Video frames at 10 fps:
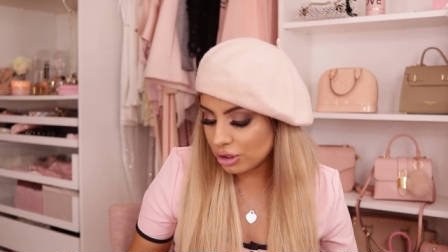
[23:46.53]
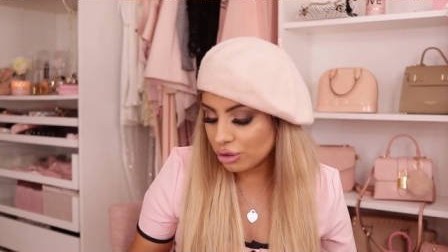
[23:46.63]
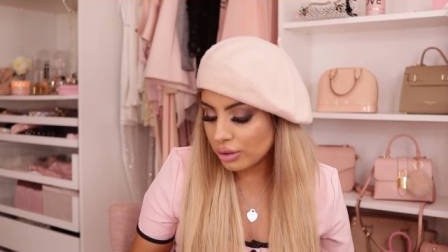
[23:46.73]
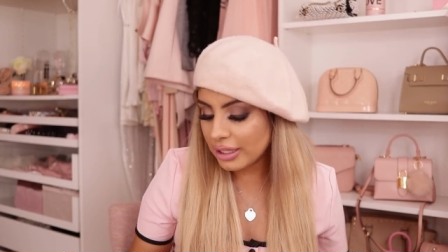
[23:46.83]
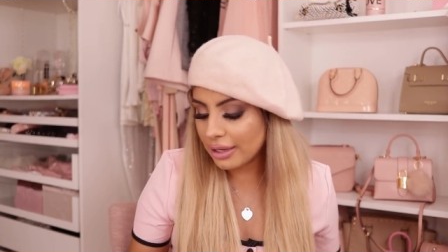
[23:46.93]

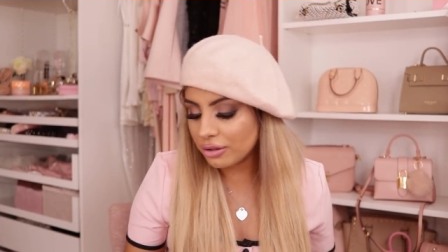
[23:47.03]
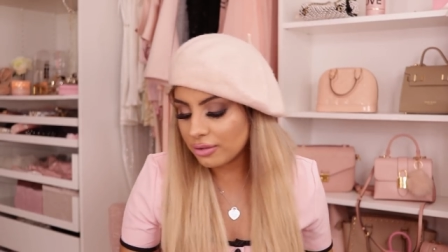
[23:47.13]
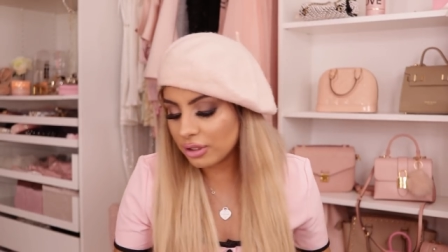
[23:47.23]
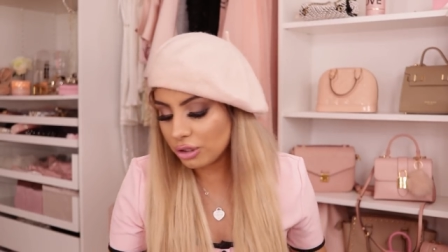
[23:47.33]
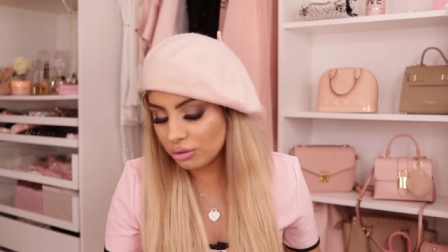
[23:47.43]
truly I don't
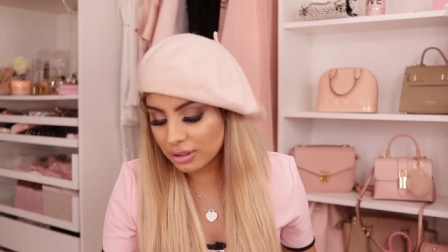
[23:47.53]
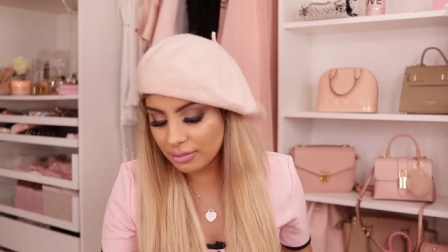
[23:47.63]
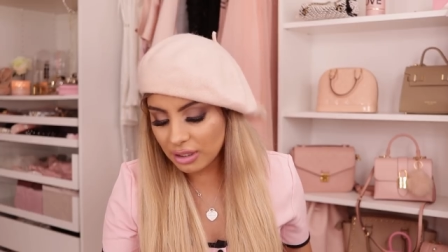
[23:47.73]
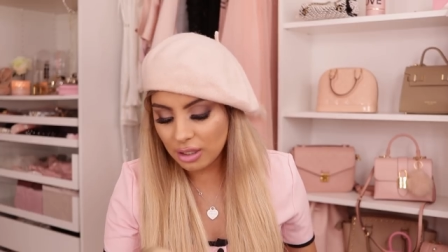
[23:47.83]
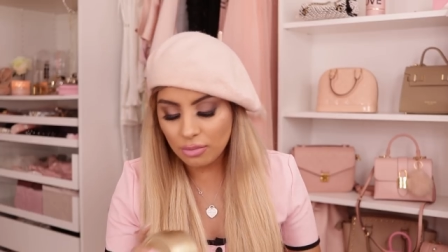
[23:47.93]
even use
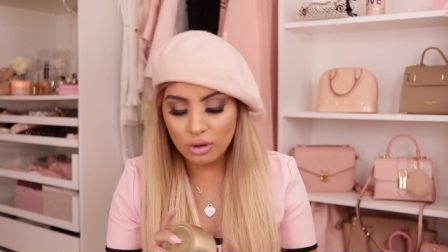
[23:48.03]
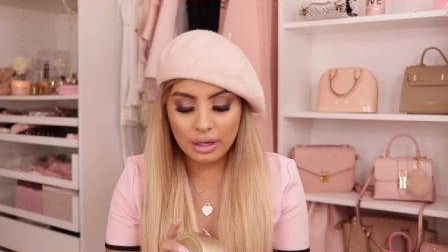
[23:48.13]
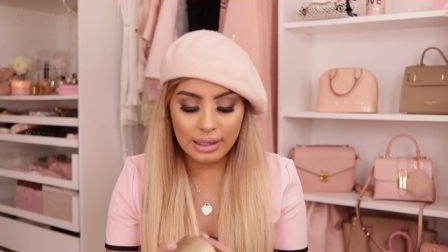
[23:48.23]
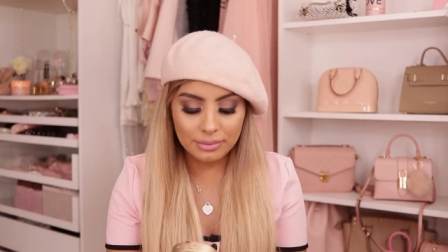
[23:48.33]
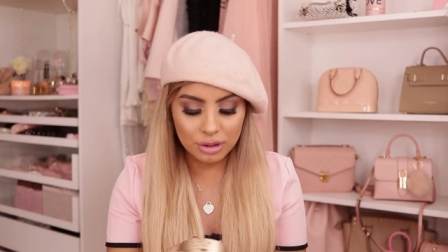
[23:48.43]
them
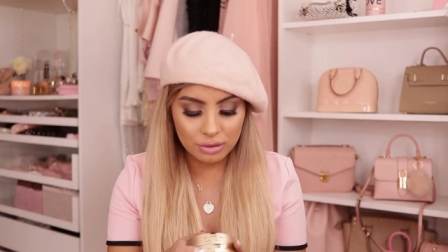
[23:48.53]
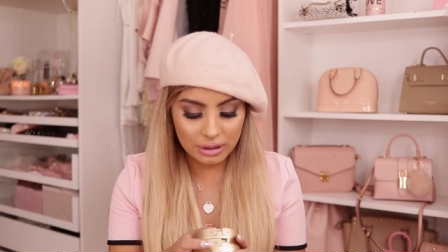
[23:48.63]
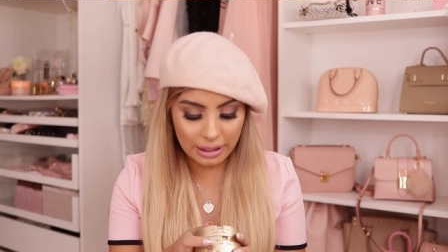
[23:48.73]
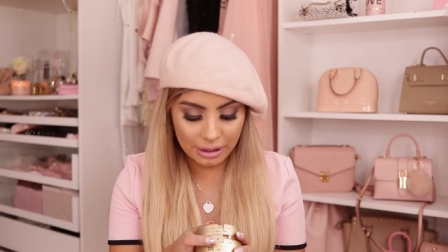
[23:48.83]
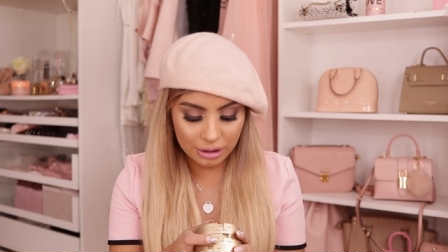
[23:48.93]
anymore I'm too
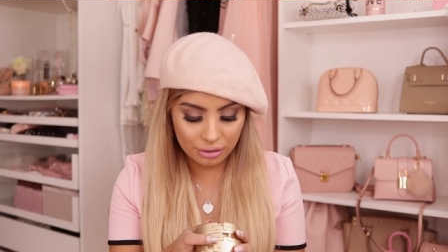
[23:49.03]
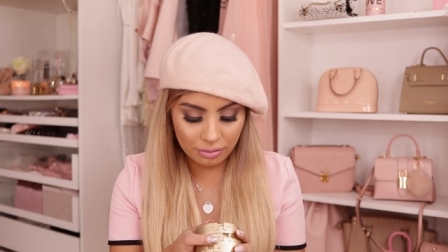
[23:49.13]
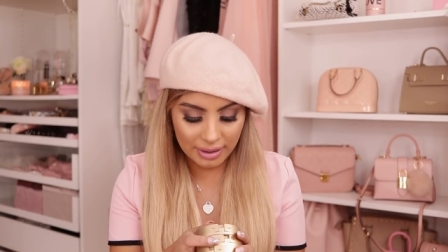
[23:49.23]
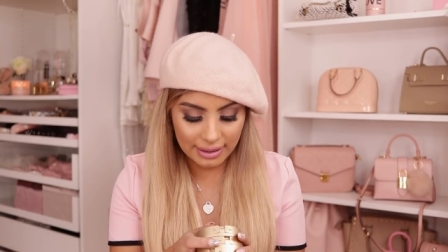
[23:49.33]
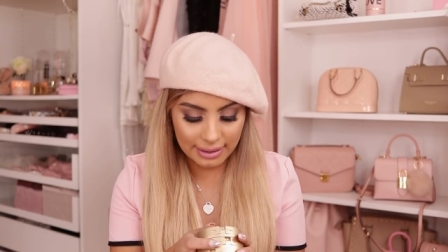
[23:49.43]
scared to
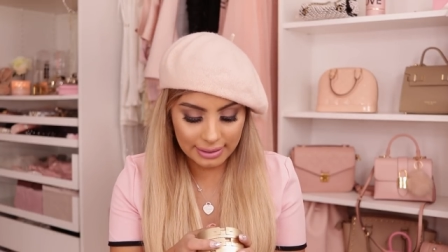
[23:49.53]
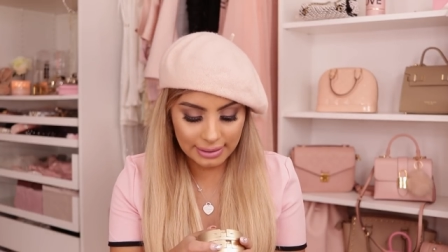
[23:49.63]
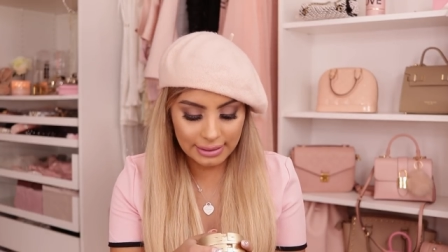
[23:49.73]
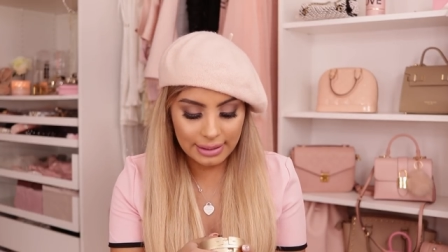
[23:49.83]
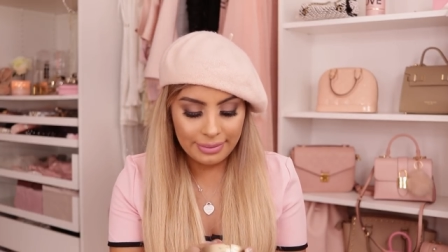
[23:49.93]
because